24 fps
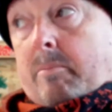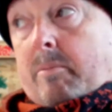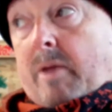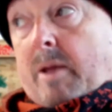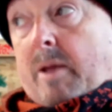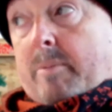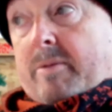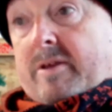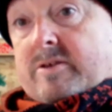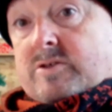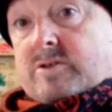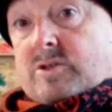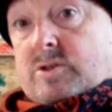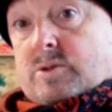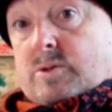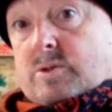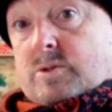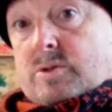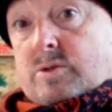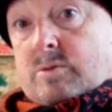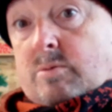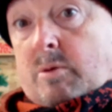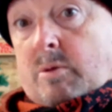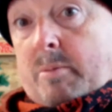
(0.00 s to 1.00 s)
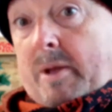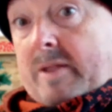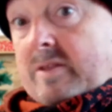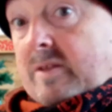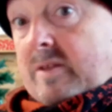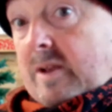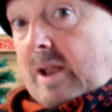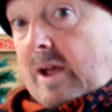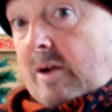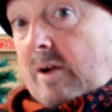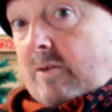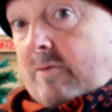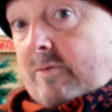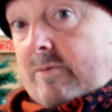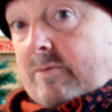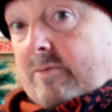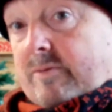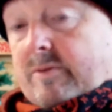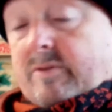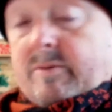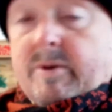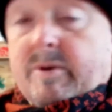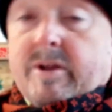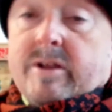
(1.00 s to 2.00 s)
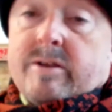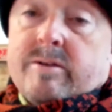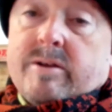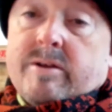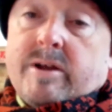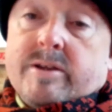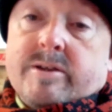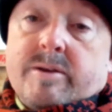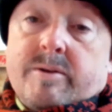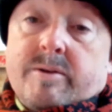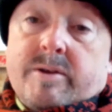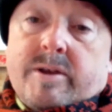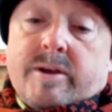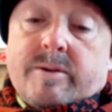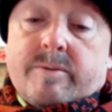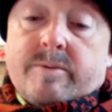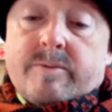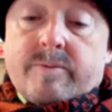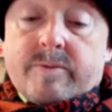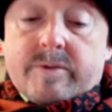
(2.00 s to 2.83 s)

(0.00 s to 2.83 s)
maybe that's due to my mental health as well. I don't know.